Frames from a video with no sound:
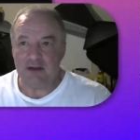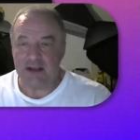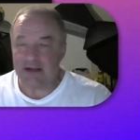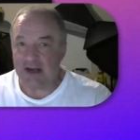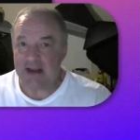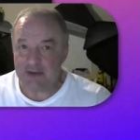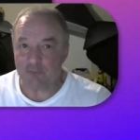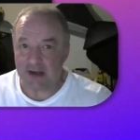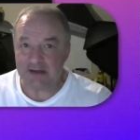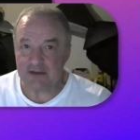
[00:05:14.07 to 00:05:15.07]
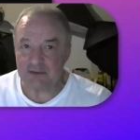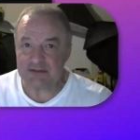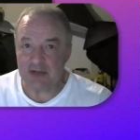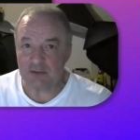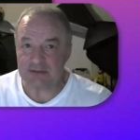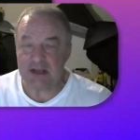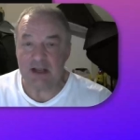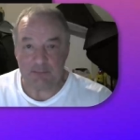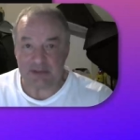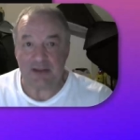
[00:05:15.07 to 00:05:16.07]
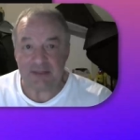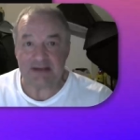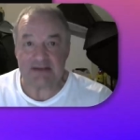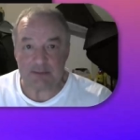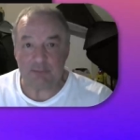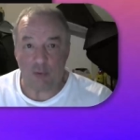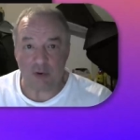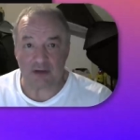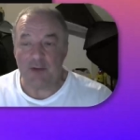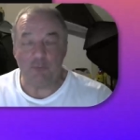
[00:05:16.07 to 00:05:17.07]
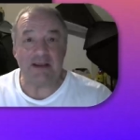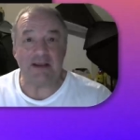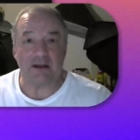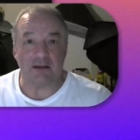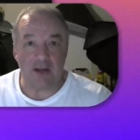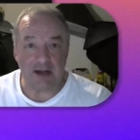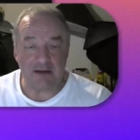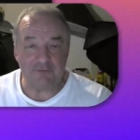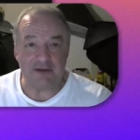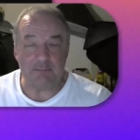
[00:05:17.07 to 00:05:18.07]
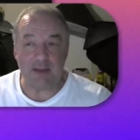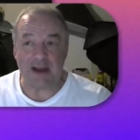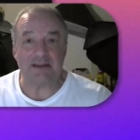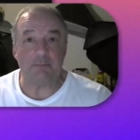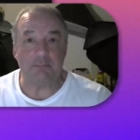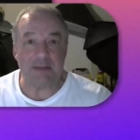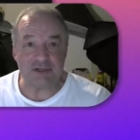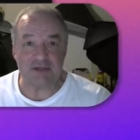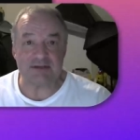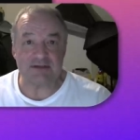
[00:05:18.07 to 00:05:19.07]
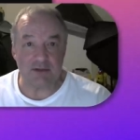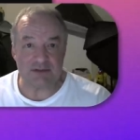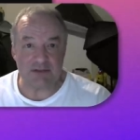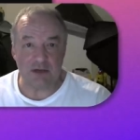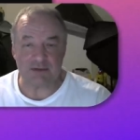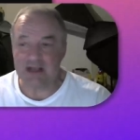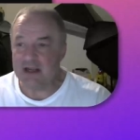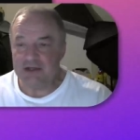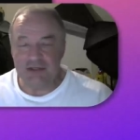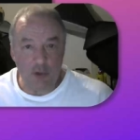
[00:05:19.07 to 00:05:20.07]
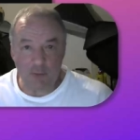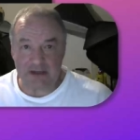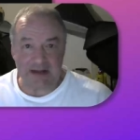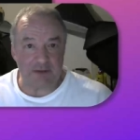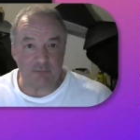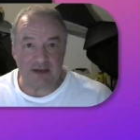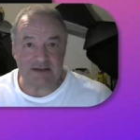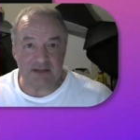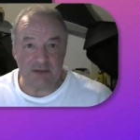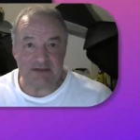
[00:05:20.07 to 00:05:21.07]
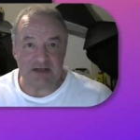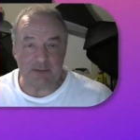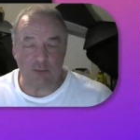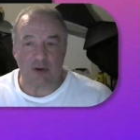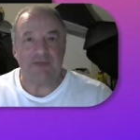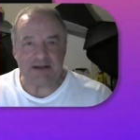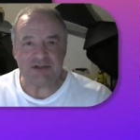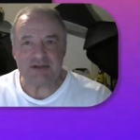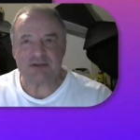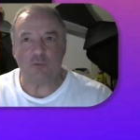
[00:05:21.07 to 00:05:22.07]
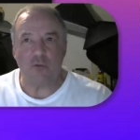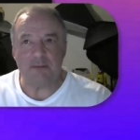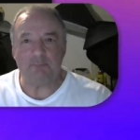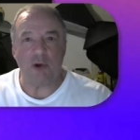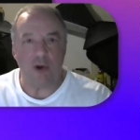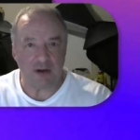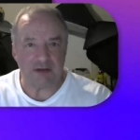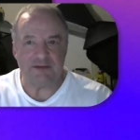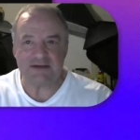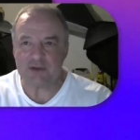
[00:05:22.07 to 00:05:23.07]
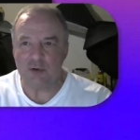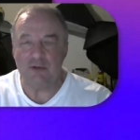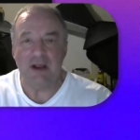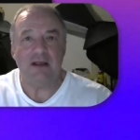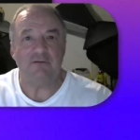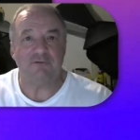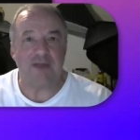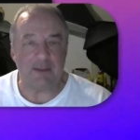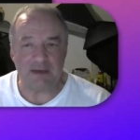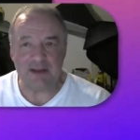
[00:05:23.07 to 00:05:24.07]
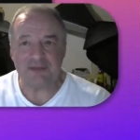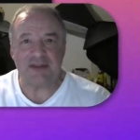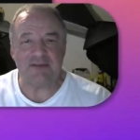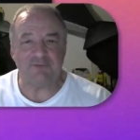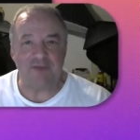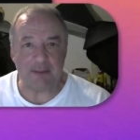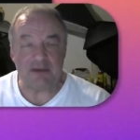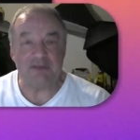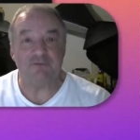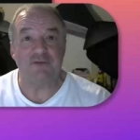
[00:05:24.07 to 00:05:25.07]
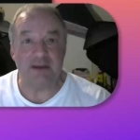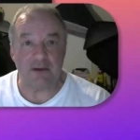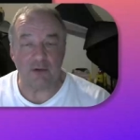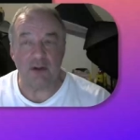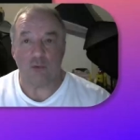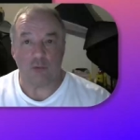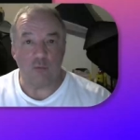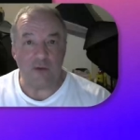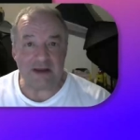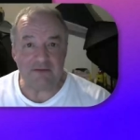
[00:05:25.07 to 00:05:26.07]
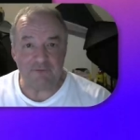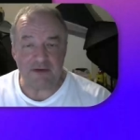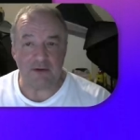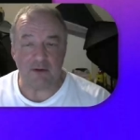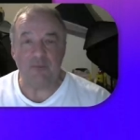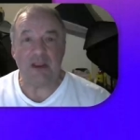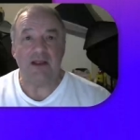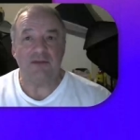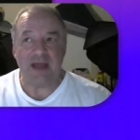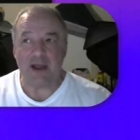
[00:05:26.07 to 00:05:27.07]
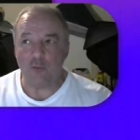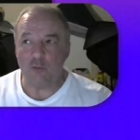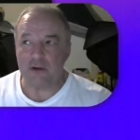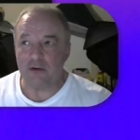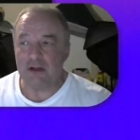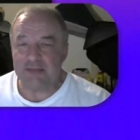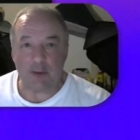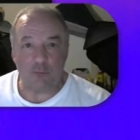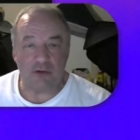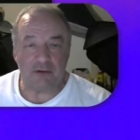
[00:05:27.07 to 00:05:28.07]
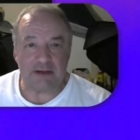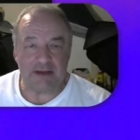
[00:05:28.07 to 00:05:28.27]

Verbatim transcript: And I hate writing those notes, but I think it's important. And we get a lot of feedback that mentions those notes. No one handwrites notes anymore. That's just one part of this whole family thing, family feel, or we feel, that will